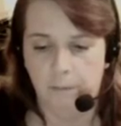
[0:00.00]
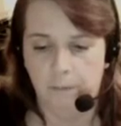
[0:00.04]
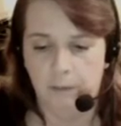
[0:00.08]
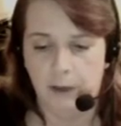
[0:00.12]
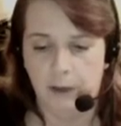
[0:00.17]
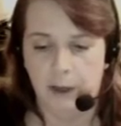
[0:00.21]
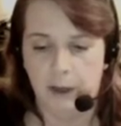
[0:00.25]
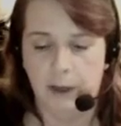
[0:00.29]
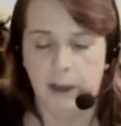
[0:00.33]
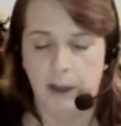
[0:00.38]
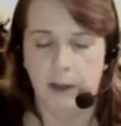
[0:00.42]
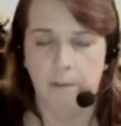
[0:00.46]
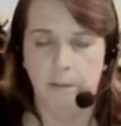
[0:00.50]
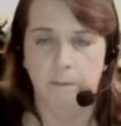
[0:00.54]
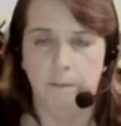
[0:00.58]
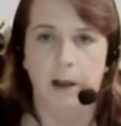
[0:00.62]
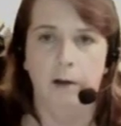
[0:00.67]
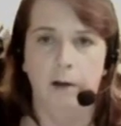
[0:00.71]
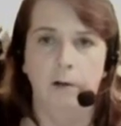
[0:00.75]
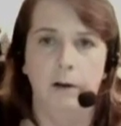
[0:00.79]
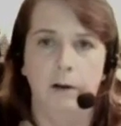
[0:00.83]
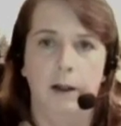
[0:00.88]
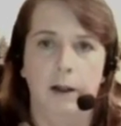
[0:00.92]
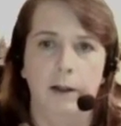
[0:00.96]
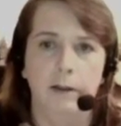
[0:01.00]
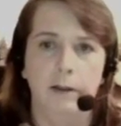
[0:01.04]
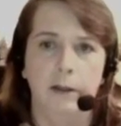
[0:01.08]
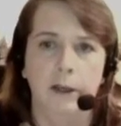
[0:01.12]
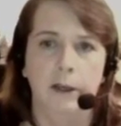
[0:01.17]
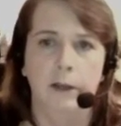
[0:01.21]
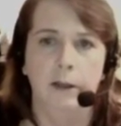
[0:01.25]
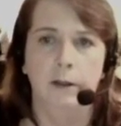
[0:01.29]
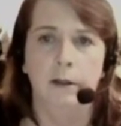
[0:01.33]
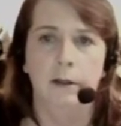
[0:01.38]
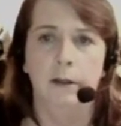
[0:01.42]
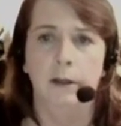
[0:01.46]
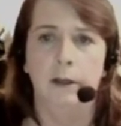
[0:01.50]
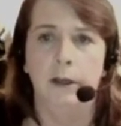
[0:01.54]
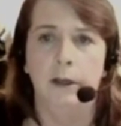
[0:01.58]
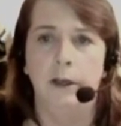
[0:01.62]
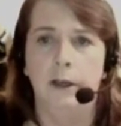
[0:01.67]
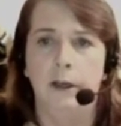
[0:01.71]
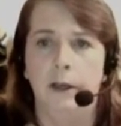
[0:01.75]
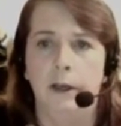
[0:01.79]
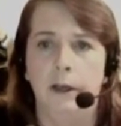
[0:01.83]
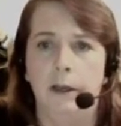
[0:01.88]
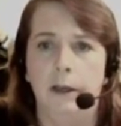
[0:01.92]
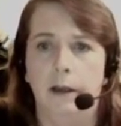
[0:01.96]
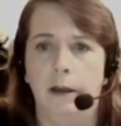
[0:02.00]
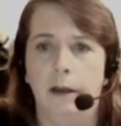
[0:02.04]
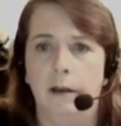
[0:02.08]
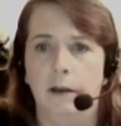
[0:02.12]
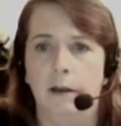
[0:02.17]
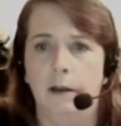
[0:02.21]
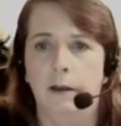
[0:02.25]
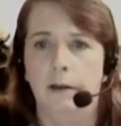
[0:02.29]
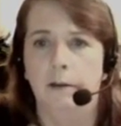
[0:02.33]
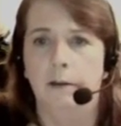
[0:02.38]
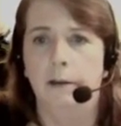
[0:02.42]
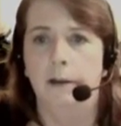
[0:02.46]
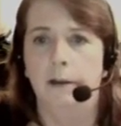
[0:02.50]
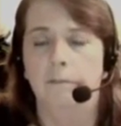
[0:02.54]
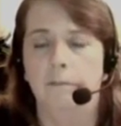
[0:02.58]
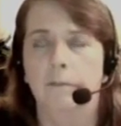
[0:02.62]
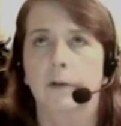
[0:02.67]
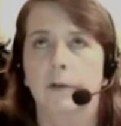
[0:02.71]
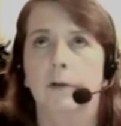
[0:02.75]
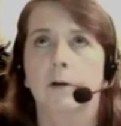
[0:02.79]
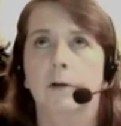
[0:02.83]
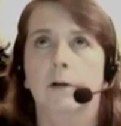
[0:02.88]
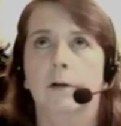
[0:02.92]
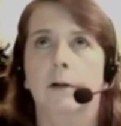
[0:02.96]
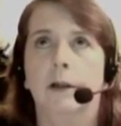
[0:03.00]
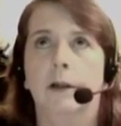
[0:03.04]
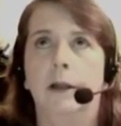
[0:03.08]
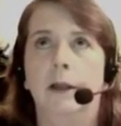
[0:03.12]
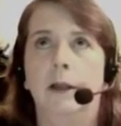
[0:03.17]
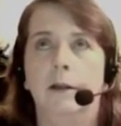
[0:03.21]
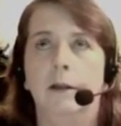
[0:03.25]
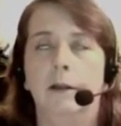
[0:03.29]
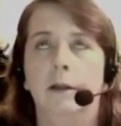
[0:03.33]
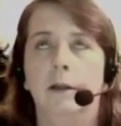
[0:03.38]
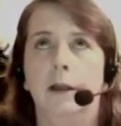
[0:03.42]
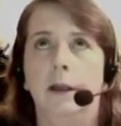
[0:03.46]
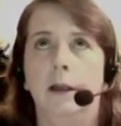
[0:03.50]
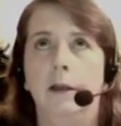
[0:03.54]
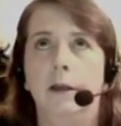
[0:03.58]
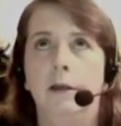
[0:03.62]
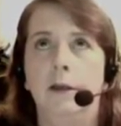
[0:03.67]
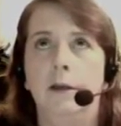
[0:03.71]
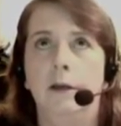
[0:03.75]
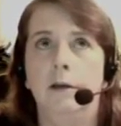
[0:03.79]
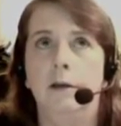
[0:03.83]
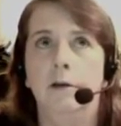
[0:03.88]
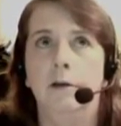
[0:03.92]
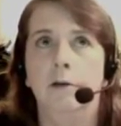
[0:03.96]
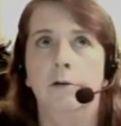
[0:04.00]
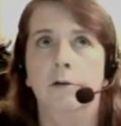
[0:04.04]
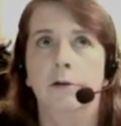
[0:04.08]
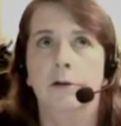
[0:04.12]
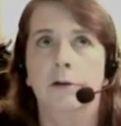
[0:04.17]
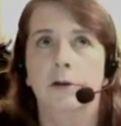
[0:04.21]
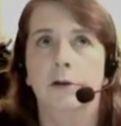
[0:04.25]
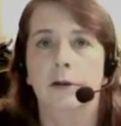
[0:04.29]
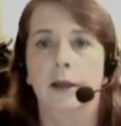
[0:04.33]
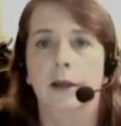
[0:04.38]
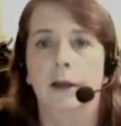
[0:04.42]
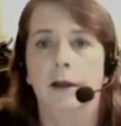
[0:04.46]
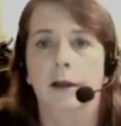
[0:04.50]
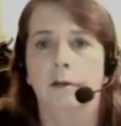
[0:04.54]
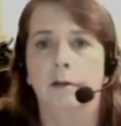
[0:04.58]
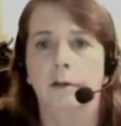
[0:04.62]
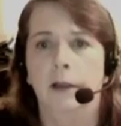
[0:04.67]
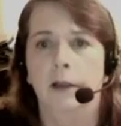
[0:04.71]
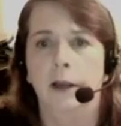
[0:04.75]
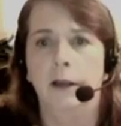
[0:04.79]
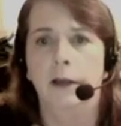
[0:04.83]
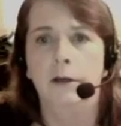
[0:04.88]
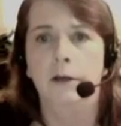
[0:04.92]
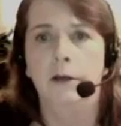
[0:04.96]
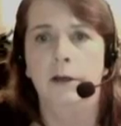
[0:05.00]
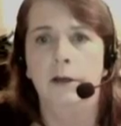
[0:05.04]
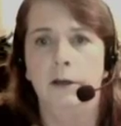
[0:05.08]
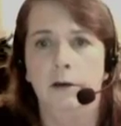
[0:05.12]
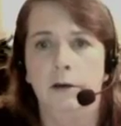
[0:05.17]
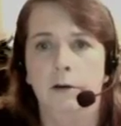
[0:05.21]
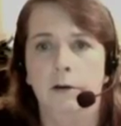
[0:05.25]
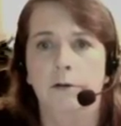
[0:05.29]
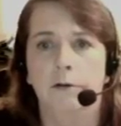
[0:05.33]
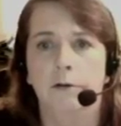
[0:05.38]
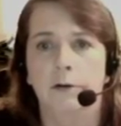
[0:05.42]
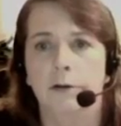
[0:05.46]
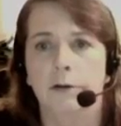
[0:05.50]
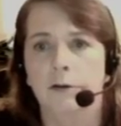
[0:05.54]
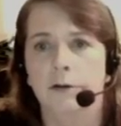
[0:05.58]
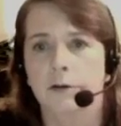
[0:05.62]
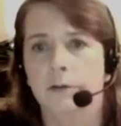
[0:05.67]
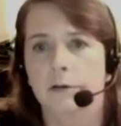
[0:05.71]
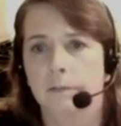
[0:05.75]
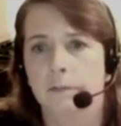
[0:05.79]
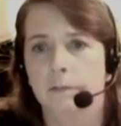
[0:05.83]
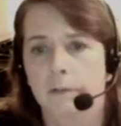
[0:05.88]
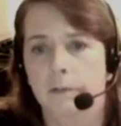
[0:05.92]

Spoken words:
they came out, I think, in the 1800s. Yeah, the 1800s.